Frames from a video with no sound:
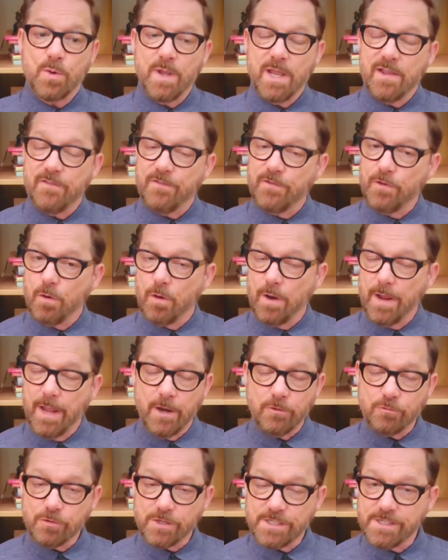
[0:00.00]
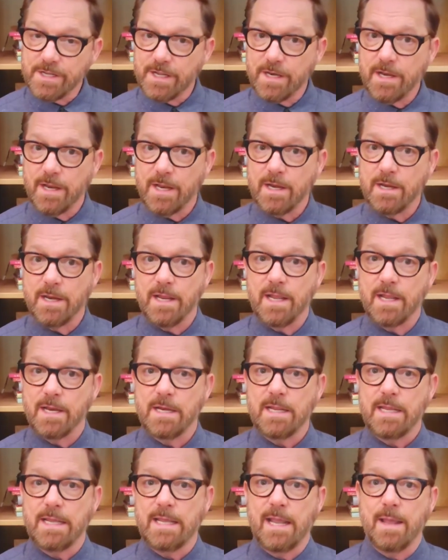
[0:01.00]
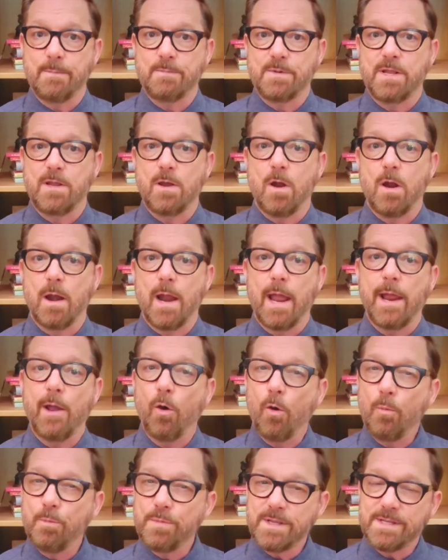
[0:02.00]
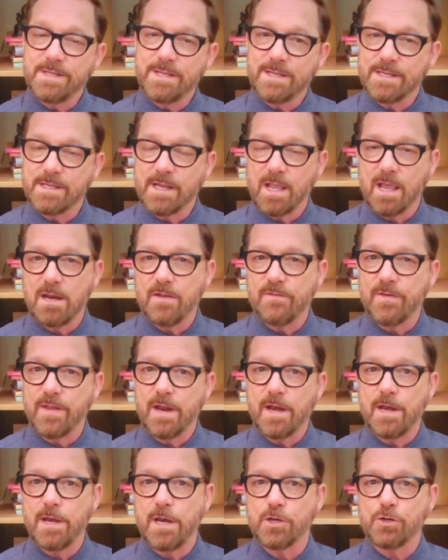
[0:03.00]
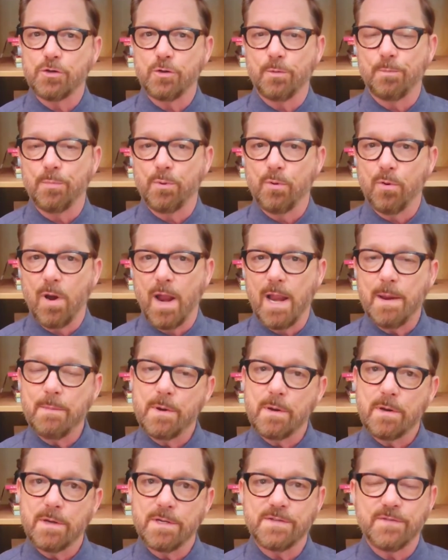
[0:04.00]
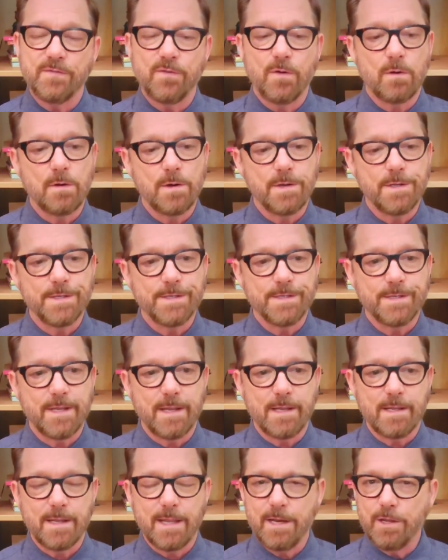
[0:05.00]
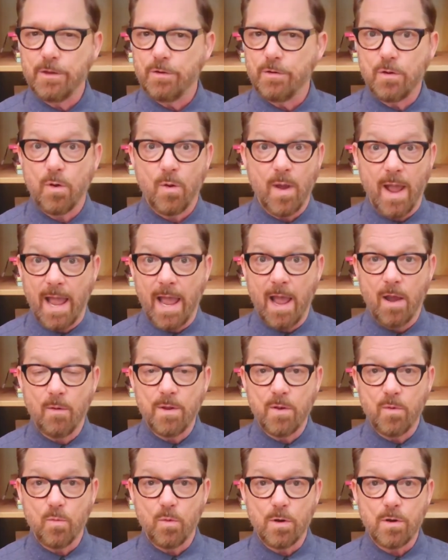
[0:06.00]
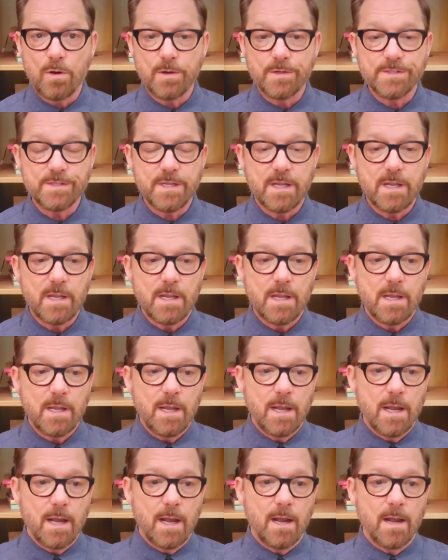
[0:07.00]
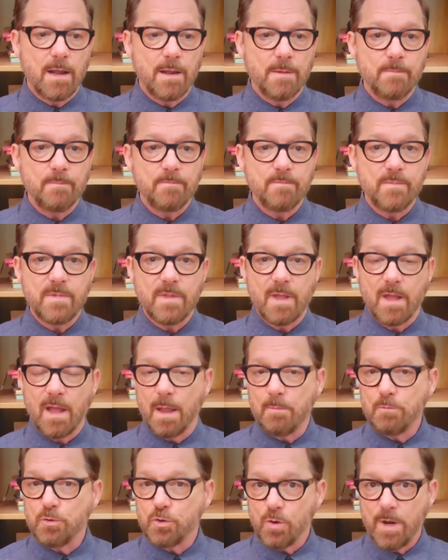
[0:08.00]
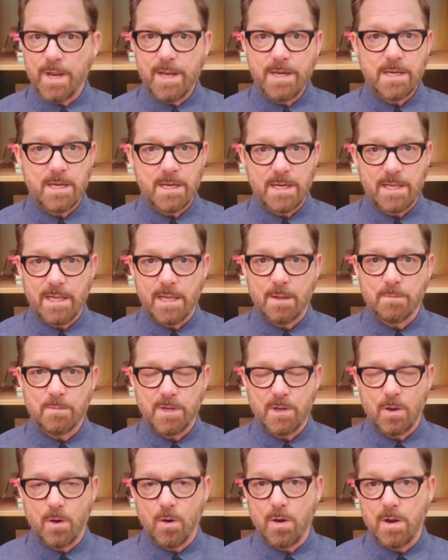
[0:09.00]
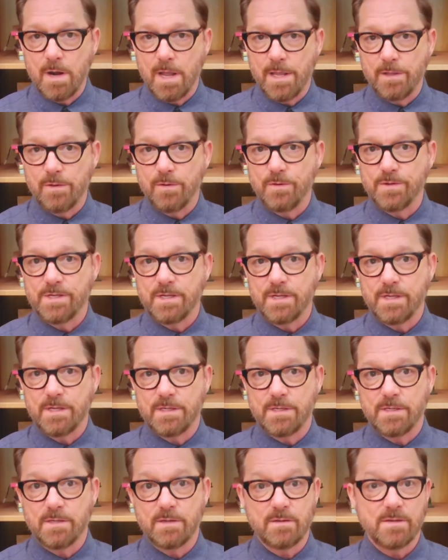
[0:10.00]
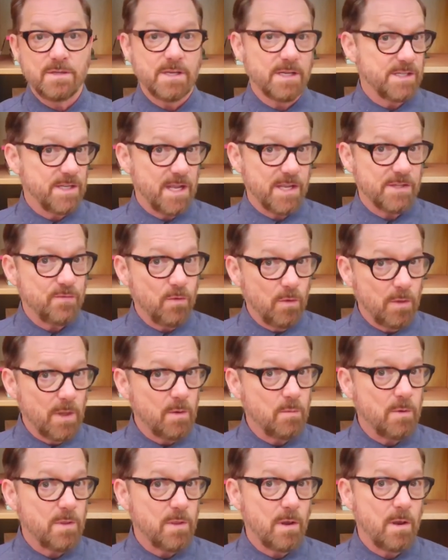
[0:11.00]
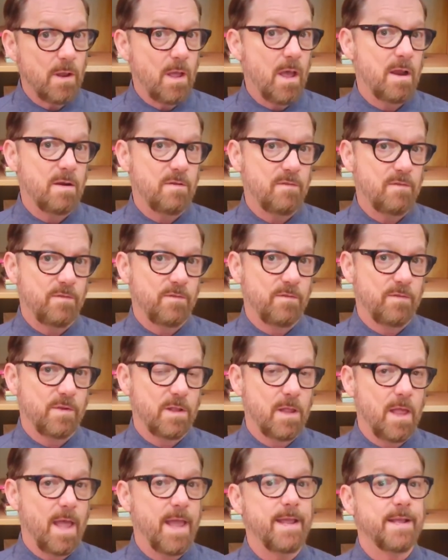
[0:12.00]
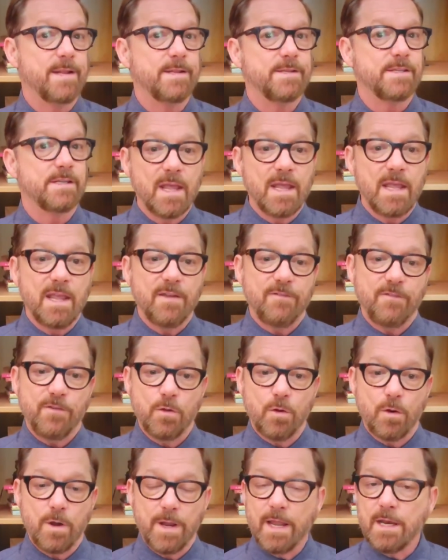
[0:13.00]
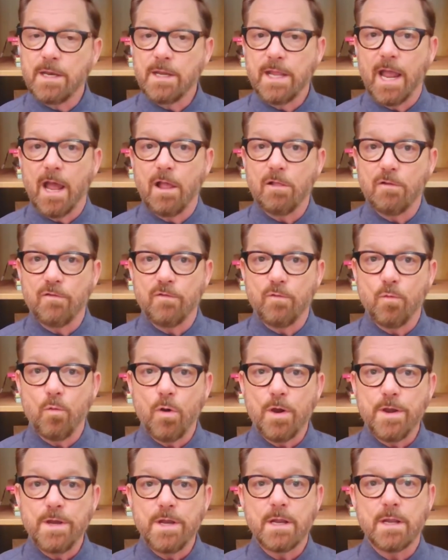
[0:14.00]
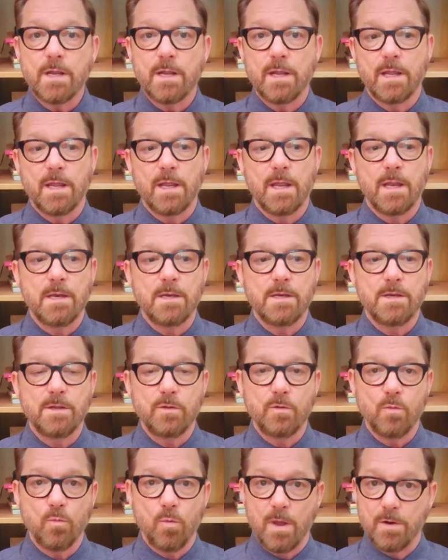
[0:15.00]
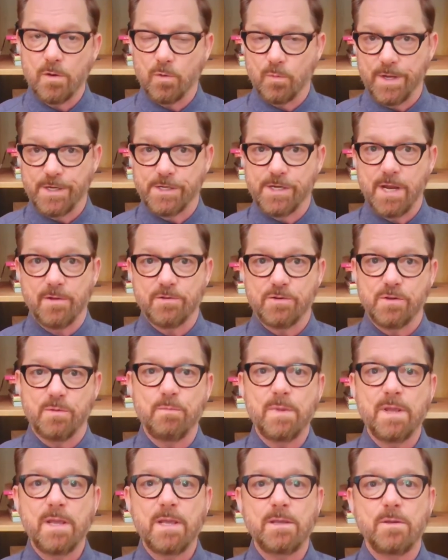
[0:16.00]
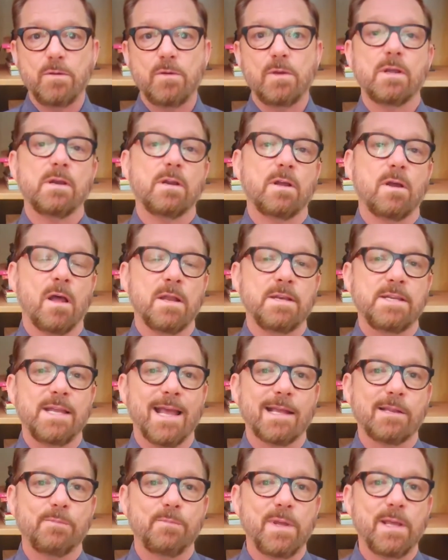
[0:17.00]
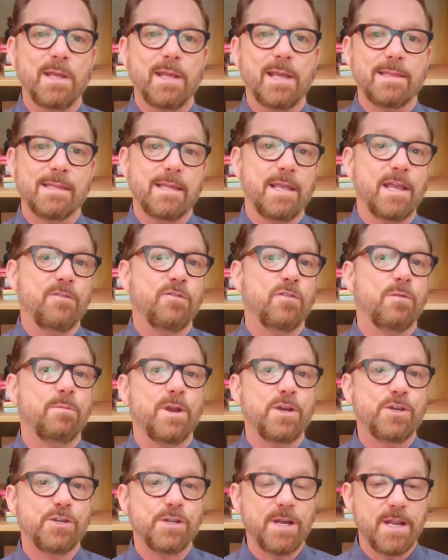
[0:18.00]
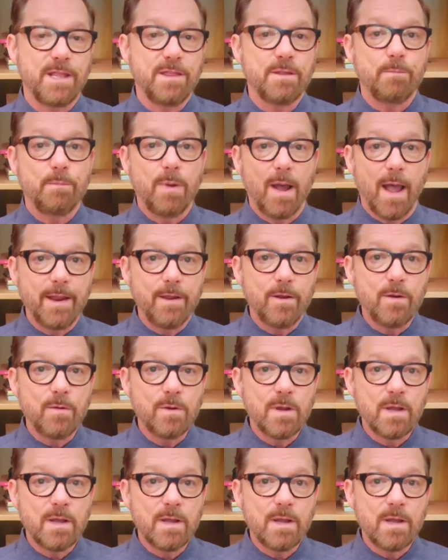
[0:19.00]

if you're interested in EMDR, I hope this is kind of an initial primer as far as letting you know how it works. I'm trained in EMDR and I use it successfully with a lot of clients. If you're in California and you want to reach out to me, you can contact me at the information in the bio.